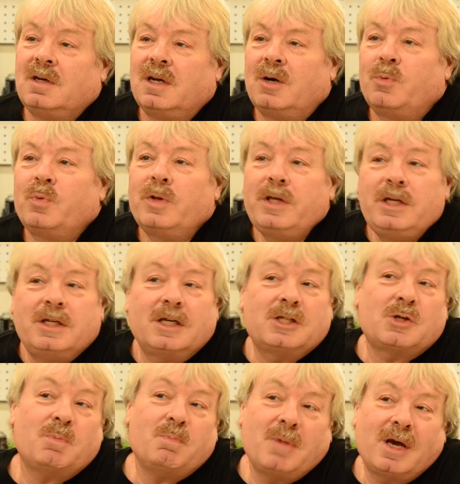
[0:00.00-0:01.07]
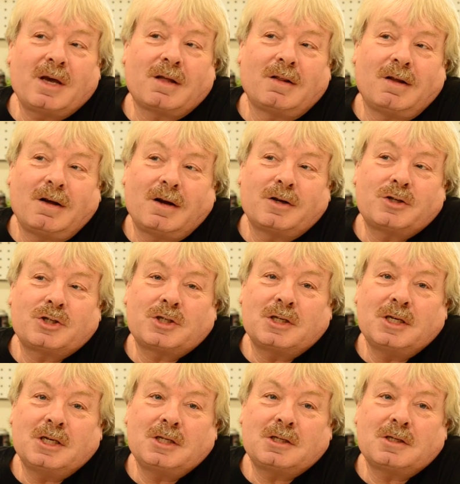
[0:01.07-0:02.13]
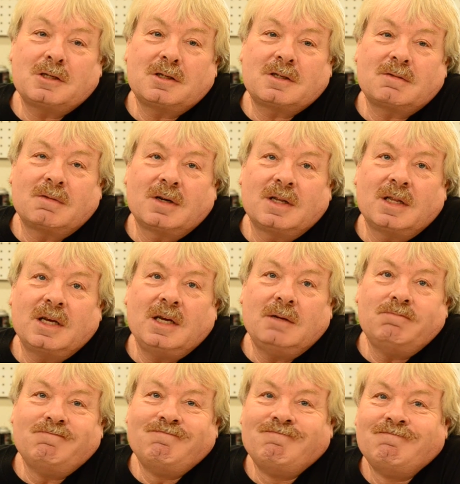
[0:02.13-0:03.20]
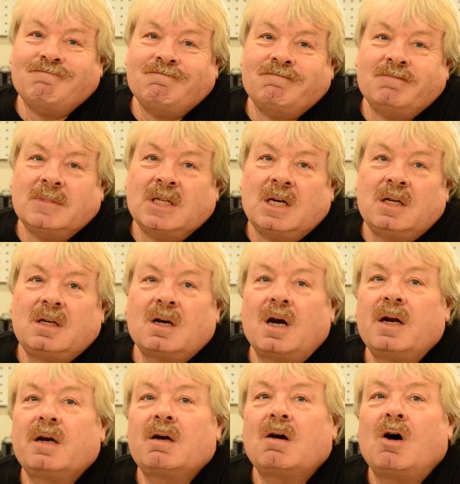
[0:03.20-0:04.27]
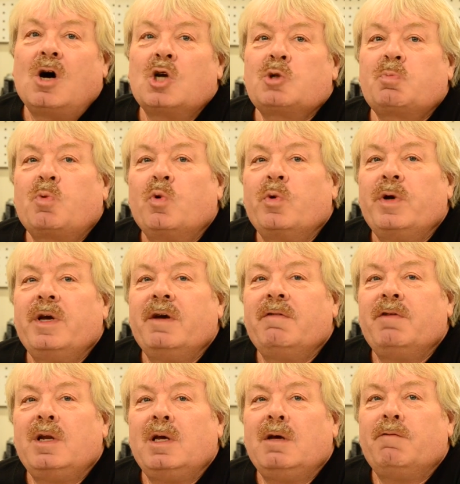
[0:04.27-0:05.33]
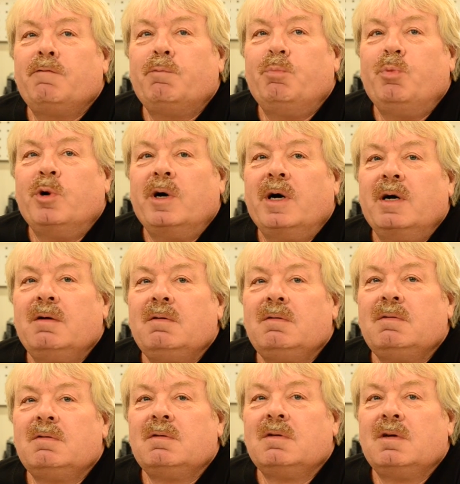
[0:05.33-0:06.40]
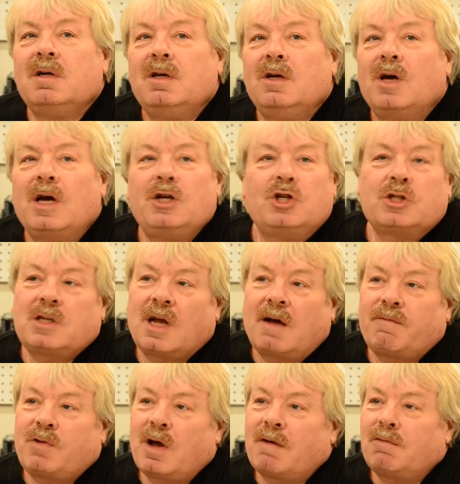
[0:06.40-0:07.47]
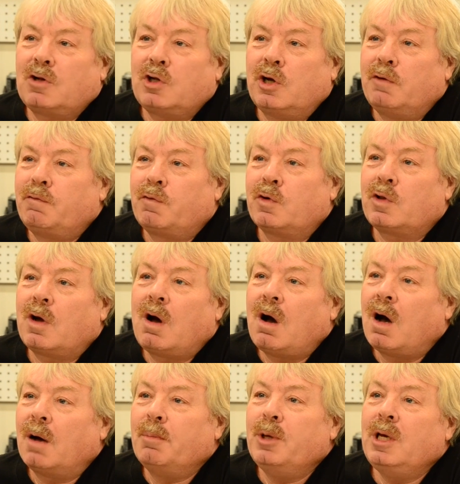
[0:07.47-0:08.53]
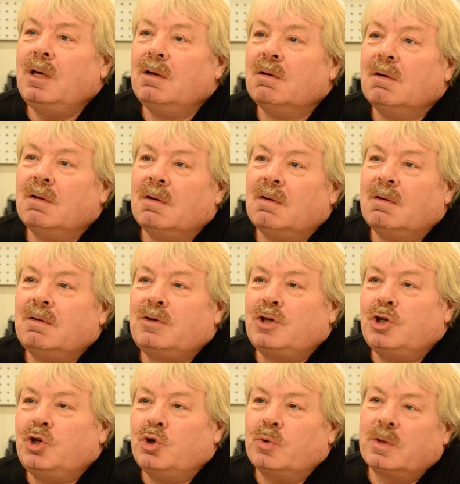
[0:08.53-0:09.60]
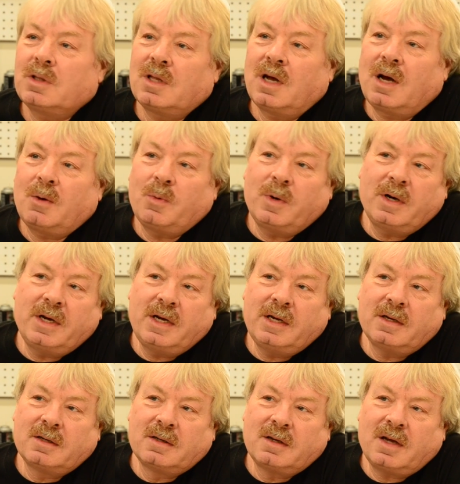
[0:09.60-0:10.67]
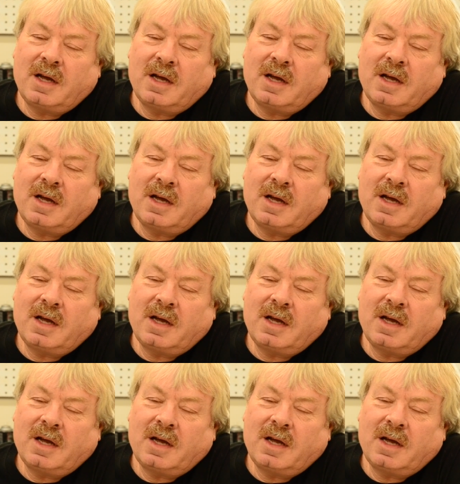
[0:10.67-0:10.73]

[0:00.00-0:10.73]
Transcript: And it really doesn't make a lot of sense. It's really kind of cost prohibitive, but you just have to have a love for the hobby to do it that way.